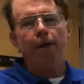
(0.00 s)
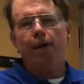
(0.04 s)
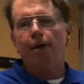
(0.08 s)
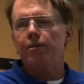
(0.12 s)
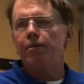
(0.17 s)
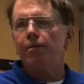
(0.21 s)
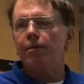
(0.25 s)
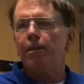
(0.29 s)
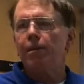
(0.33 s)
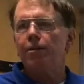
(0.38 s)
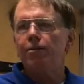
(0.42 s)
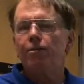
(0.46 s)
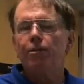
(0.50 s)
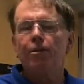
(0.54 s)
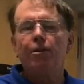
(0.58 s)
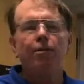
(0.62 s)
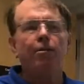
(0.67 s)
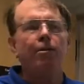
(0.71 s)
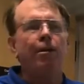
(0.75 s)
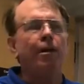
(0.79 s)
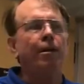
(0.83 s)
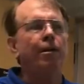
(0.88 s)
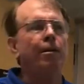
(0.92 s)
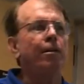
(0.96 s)
gas in that
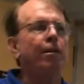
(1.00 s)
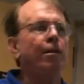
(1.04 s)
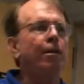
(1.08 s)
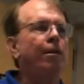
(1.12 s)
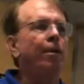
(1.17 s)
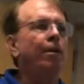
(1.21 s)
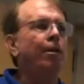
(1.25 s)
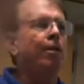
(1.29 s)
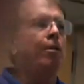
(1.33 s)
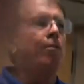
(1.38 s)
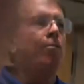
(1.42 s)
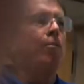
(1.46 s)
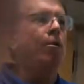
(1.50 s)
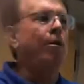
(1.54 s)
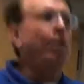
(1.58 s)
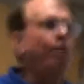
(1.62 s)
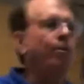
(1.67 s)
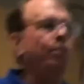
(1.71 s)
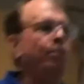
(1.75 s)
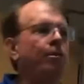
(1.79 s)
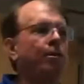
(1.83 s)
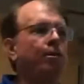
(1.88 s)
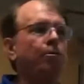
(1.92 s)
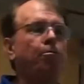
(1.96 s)
generator. Well,
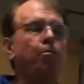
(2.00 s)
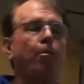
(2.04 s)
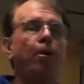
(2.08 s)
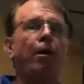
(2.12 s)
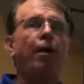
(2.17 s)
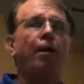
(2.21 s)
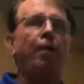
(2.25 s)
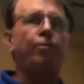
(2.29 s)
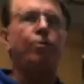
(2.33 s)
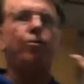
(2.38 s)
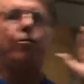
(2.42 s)
just by